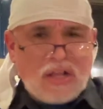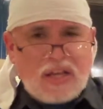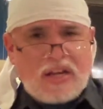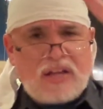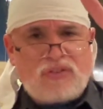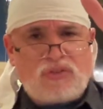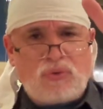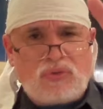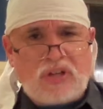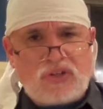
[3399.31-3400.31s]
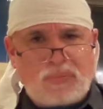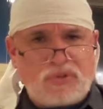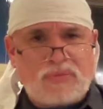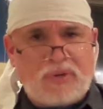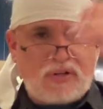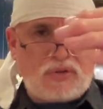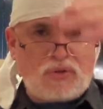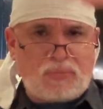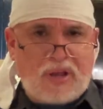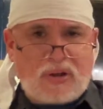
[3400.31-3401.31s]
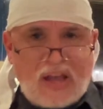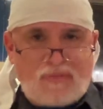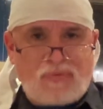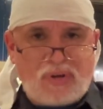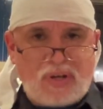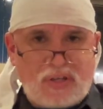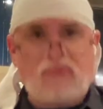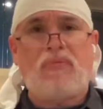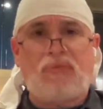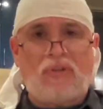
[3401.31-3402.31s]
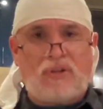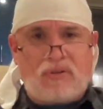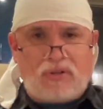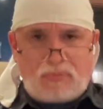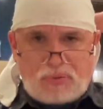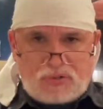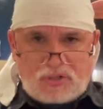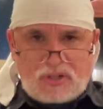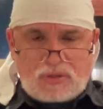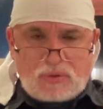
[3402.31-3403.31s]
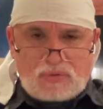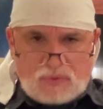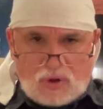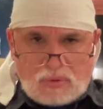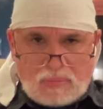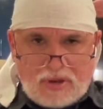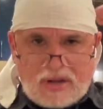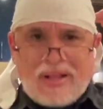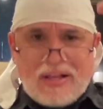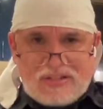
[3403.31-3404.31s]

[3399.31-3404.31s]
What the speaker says: It has 2 stages. You push the button, it goes back halfway, and then you push it again to go all the way back.